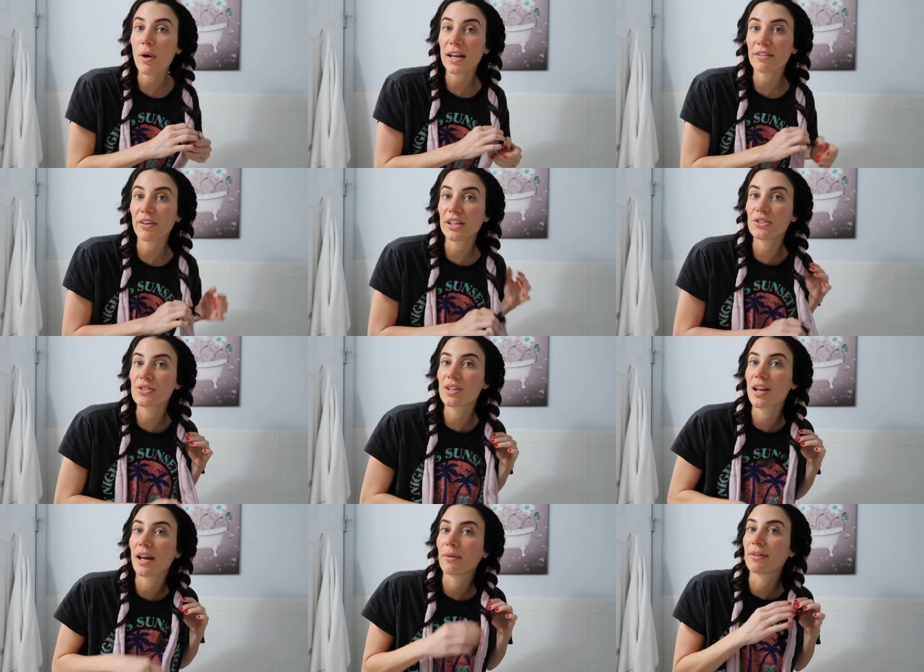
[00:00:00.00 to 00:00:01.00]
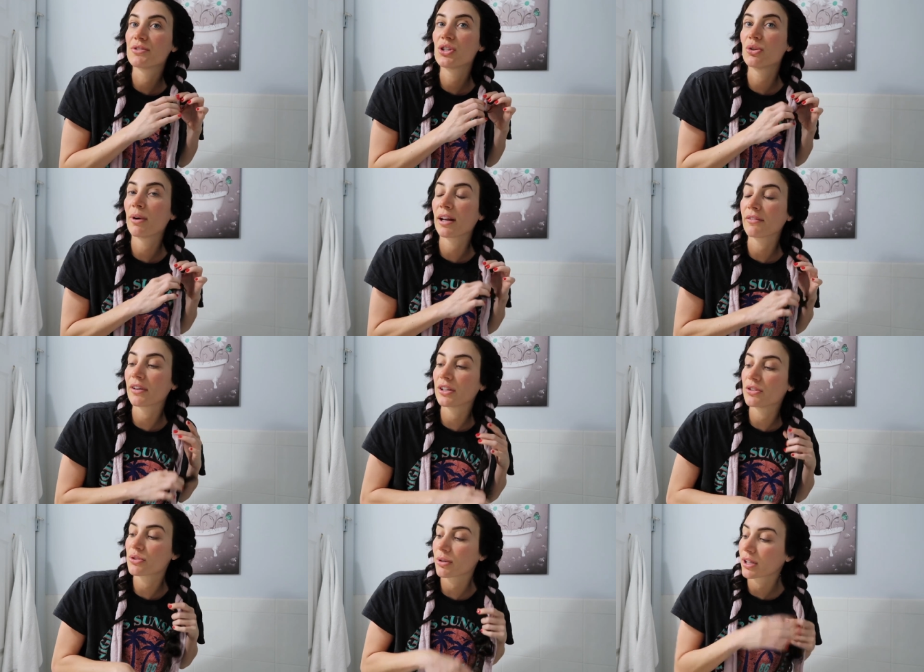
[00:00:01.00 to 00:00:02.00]
wedding venues today. We have two wedding
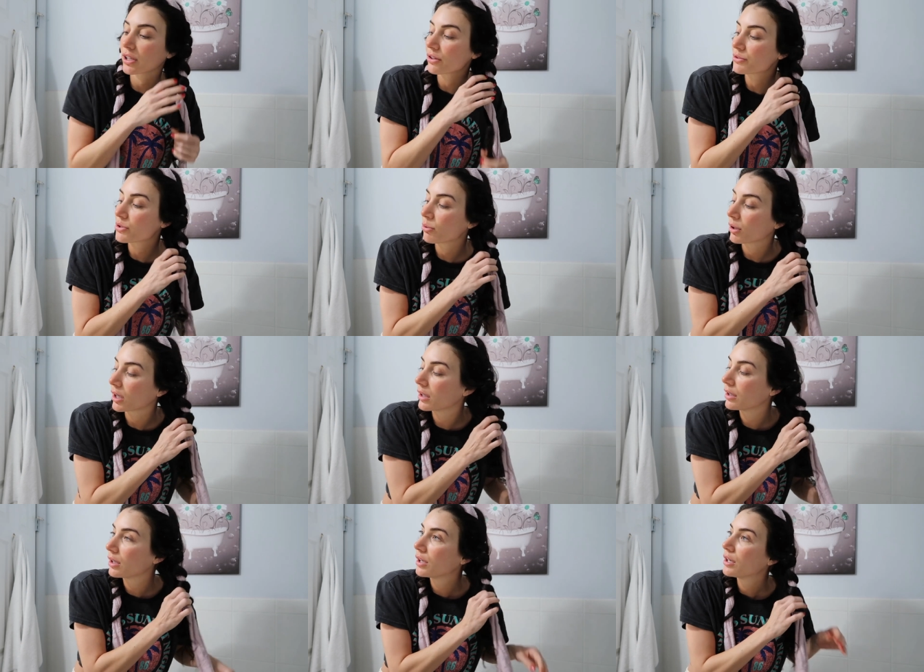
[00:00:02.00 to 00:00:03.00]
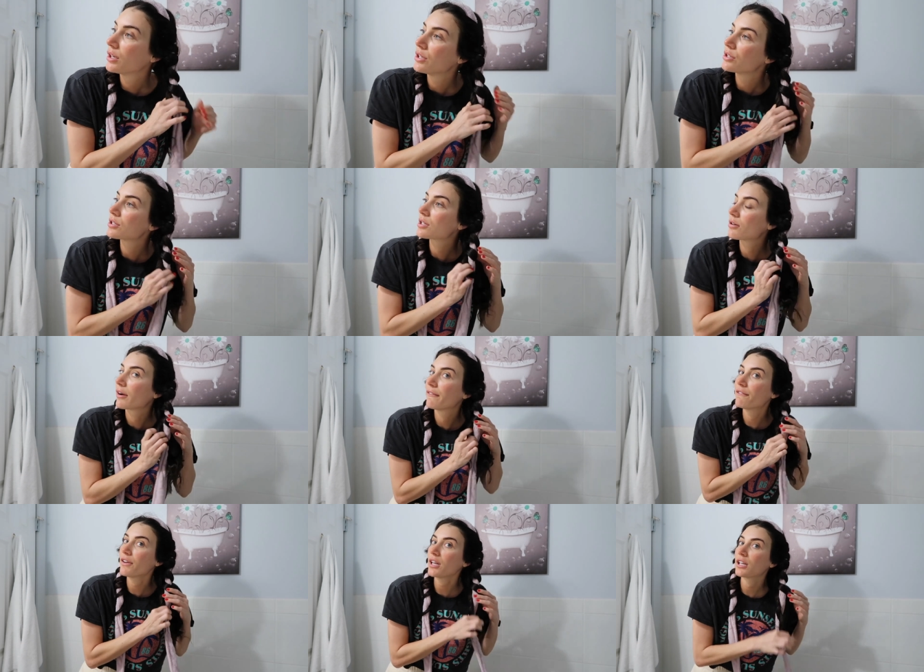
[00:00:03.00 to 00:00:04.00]
venues we're gonna go tour. So I
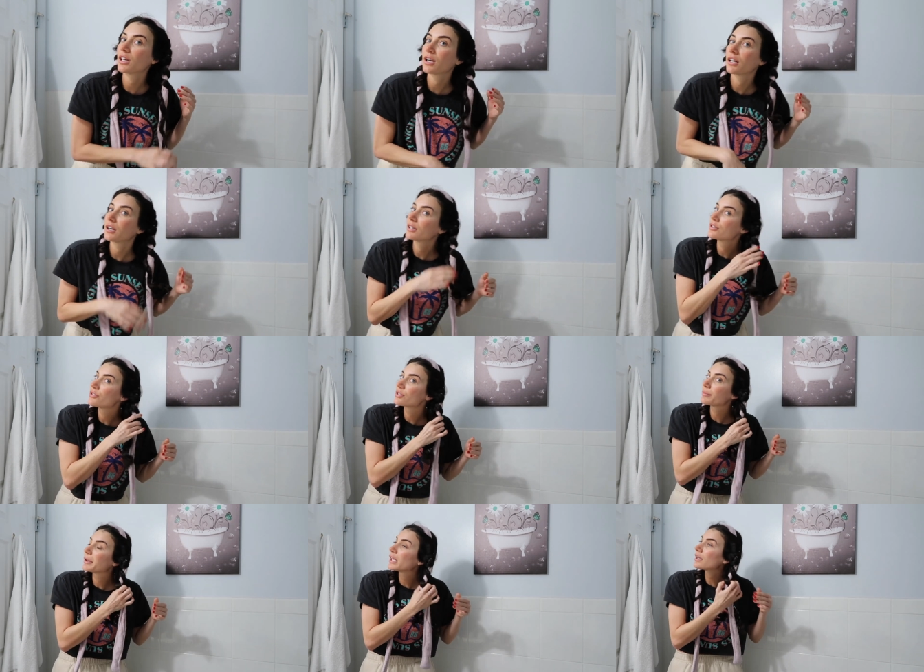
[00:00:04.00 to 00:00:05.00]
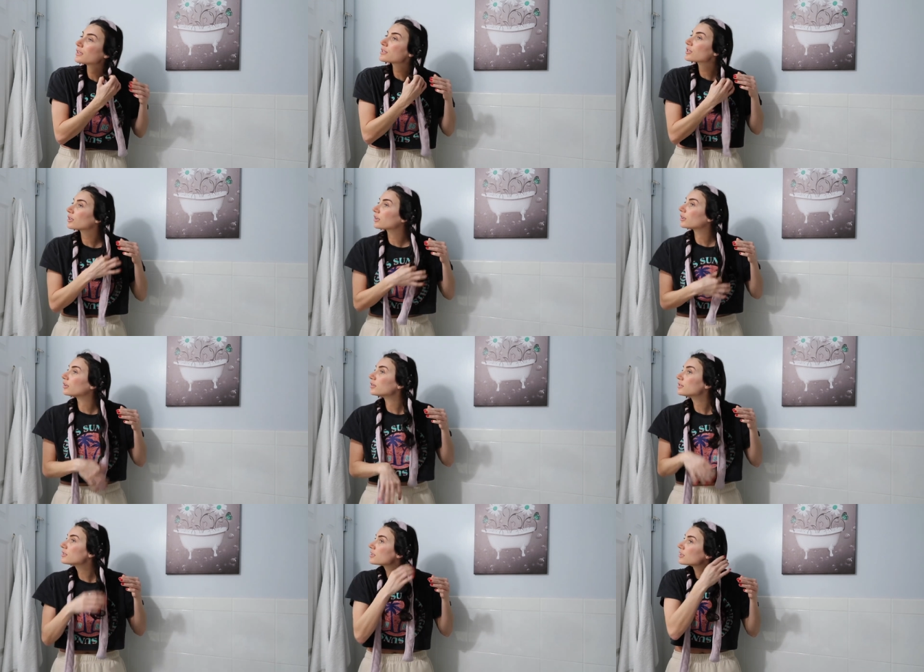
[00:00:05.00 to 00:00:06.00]
figured do some heatless
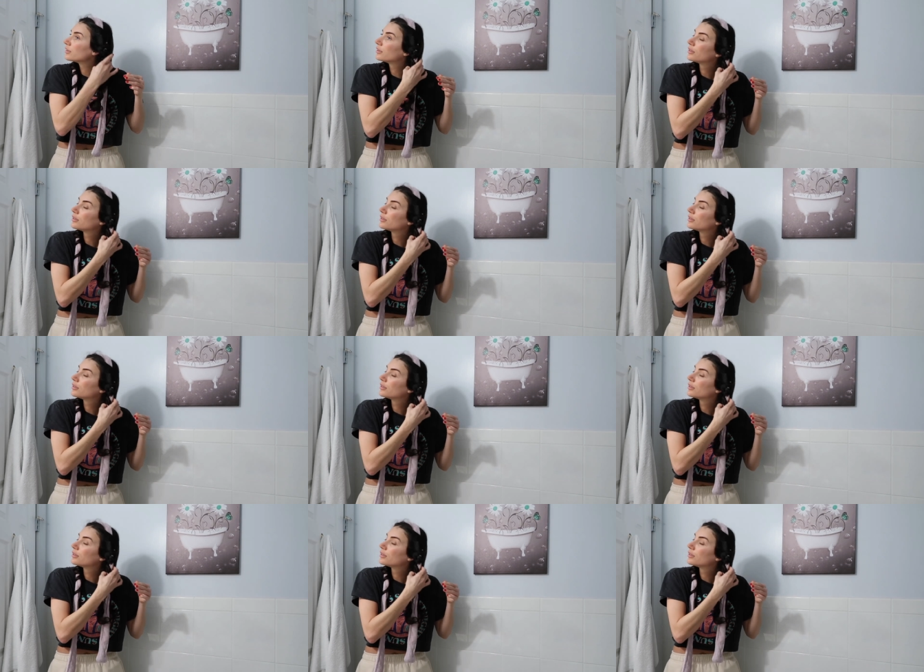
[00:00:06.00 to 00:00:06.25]
curls.